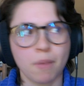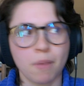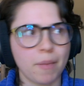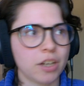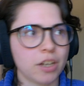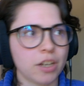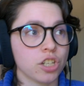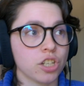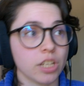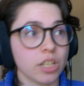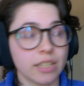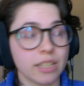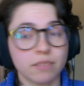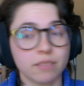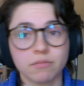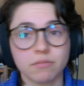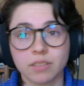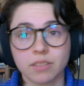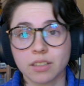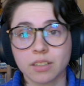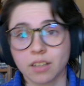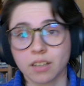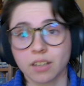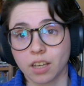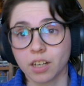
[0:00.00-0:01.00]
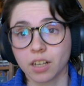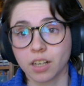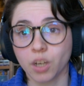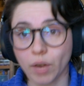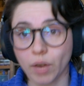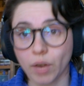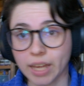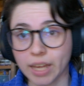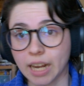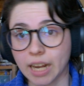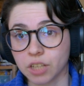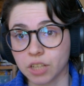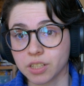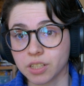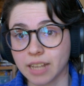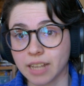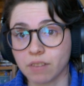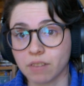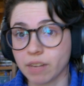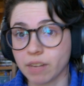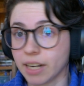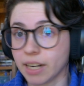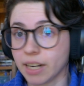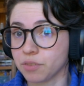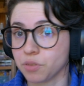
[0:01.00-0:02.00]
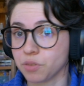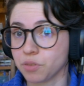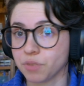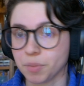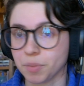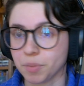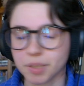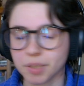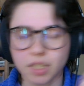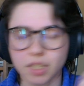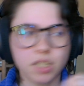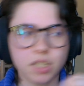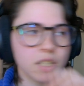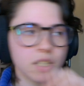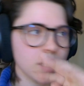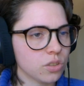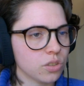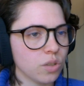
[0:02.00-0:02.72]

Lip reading: I'm actually gonna go head out to that right after filming this.